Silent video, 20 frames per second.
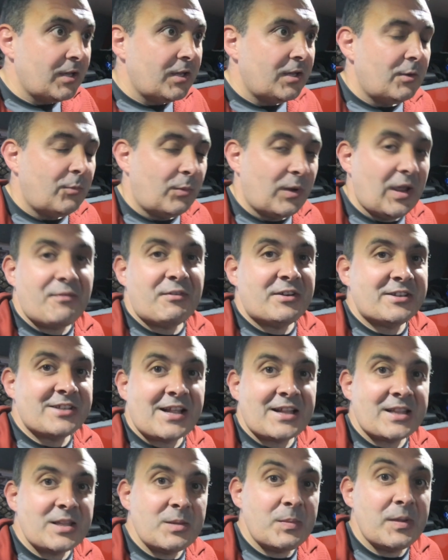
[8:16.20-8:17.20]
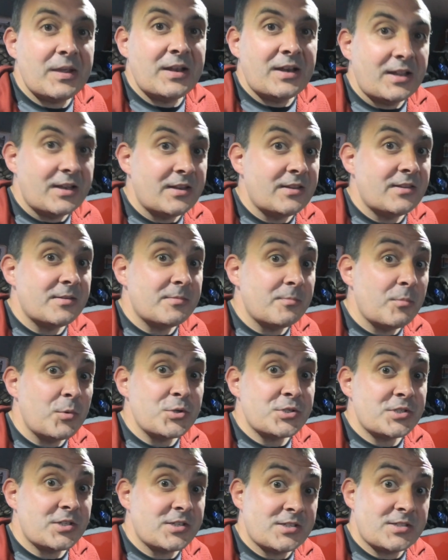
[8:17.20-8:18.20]
we haven't exactly been in the
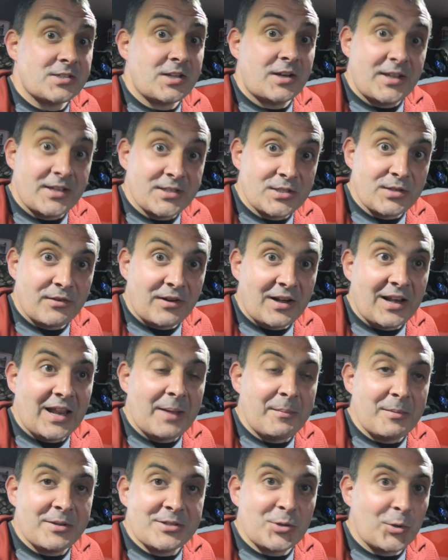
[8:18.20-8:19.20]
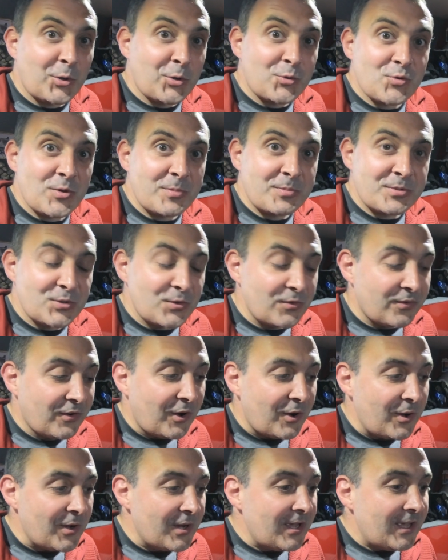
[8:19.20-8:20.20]
most sunniest of climates on our trip so far.
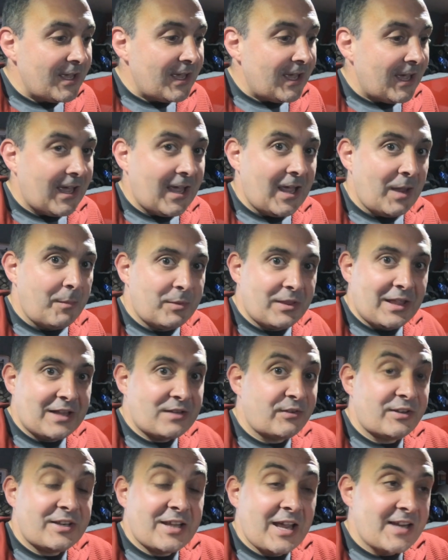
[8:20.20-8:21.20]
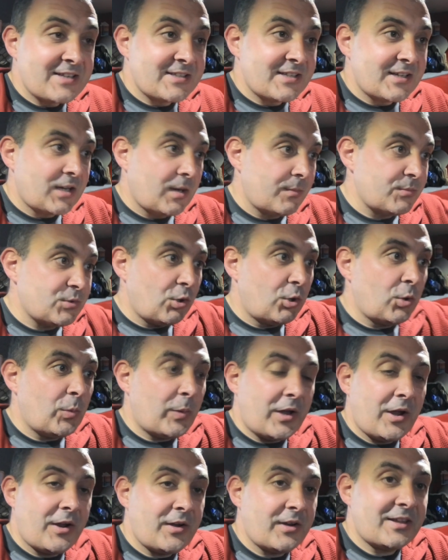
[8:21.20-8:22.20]
But that's fantastic. Comes all the way
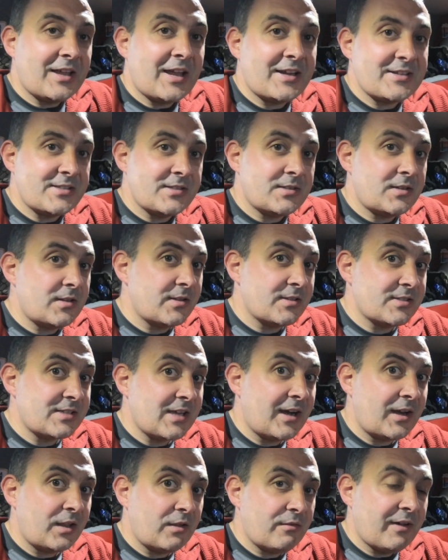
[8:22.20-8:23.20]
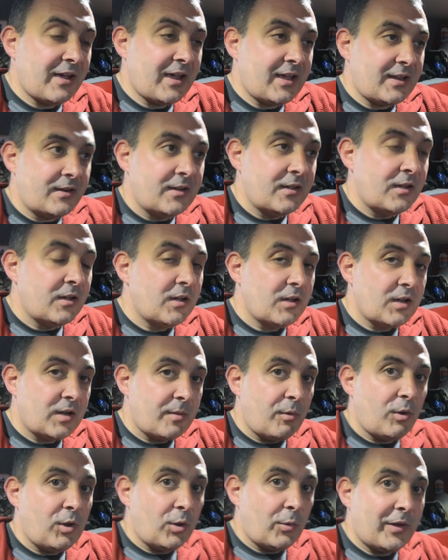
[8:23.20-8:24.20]
out, attaches to the side of the van, come
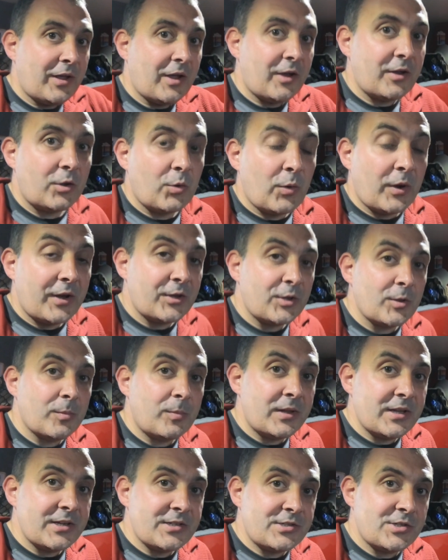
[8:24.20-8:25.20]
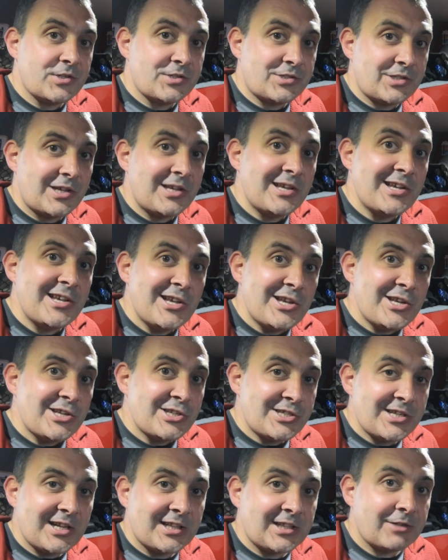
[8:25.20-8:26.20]
all the way out. Quite a good place just to
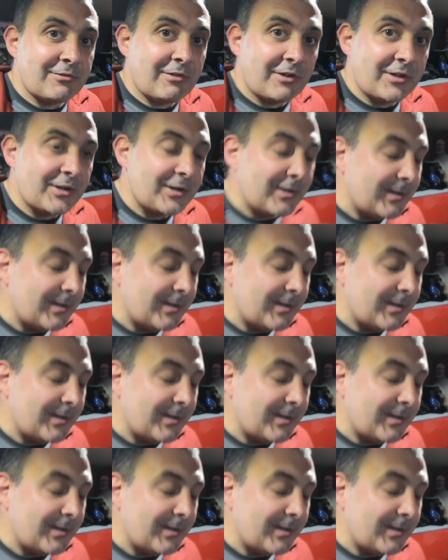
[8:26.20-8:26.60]
shelter under.